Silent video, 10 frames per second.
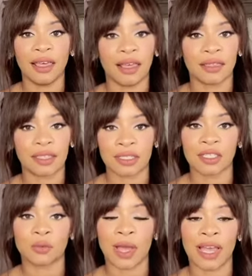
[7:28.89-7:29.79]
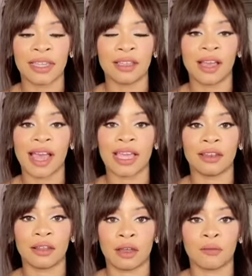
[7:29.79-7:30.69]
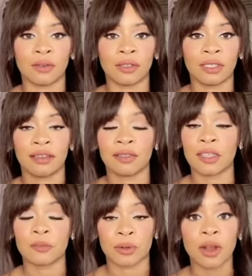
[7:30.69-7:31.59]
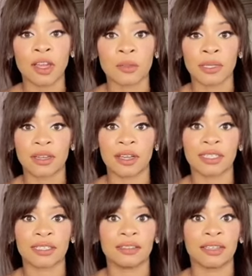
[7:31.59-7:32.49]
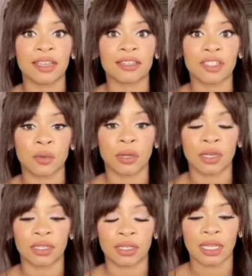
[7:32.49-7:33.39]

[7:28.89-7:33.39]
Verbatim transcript: and this is why i love these products because they are so good